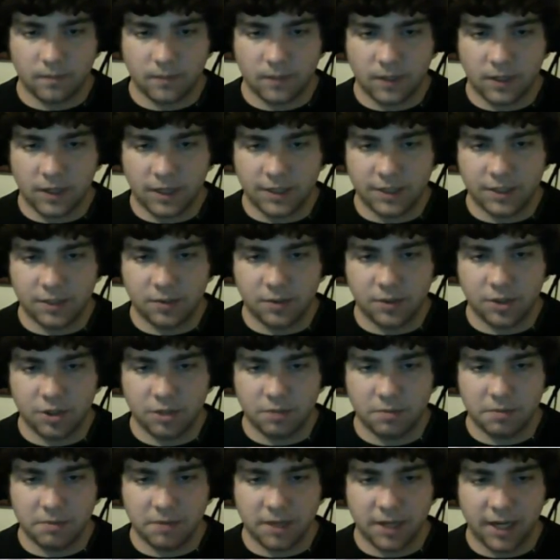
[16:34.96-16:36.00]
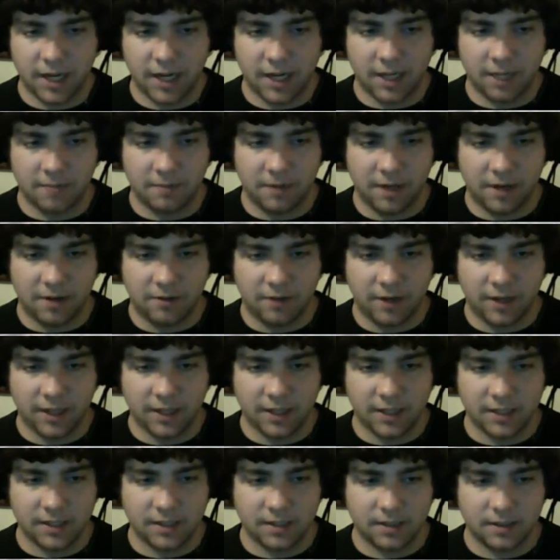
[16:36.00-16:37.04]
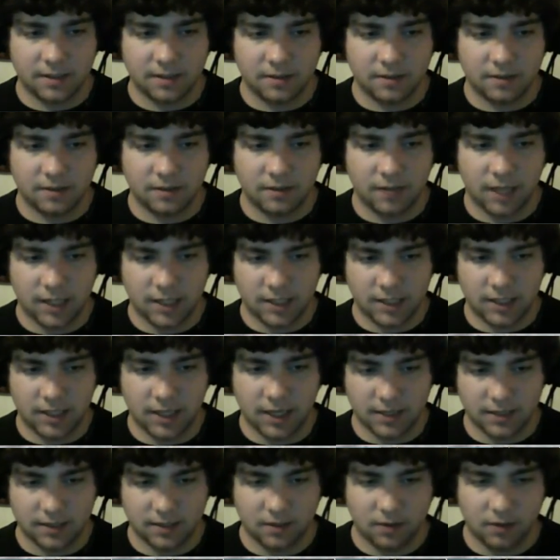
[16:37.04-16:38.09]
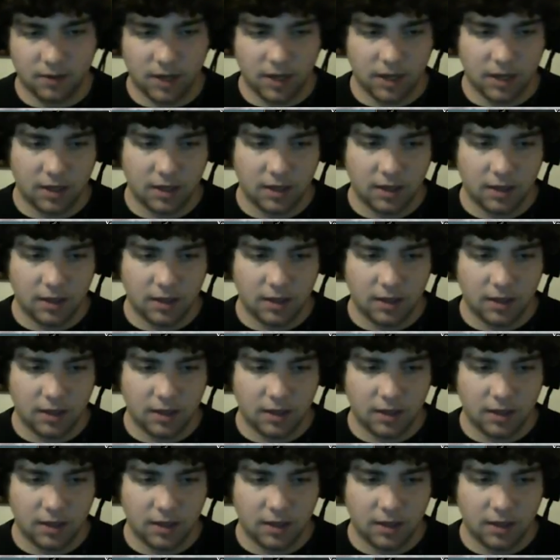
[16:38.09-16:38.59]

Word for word: Alright, so we should be blockading them now, right? That's, that's, yes, okay, good.